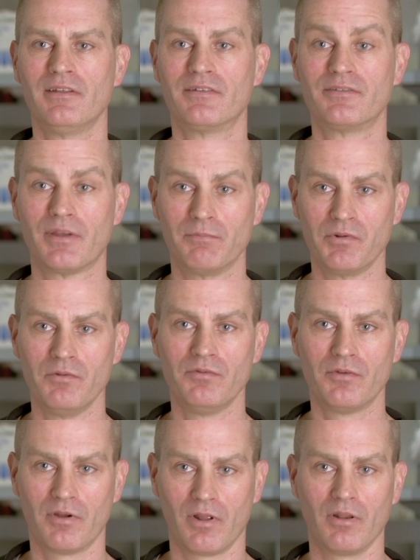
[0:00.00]
to someone
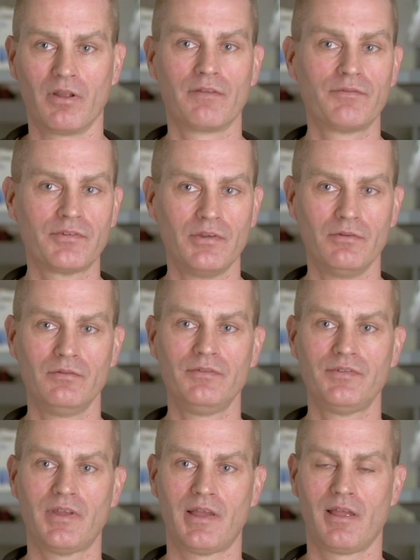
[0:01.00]
who's got a lot of
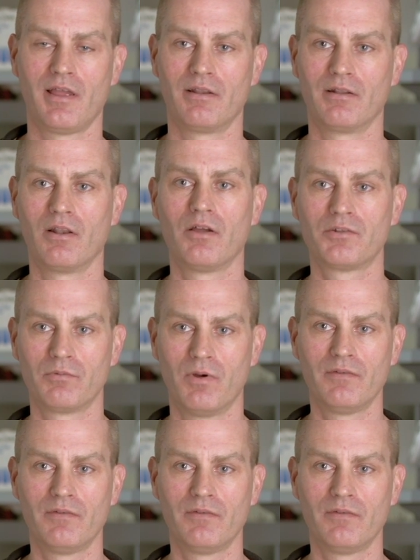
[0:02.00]
skills and a lot to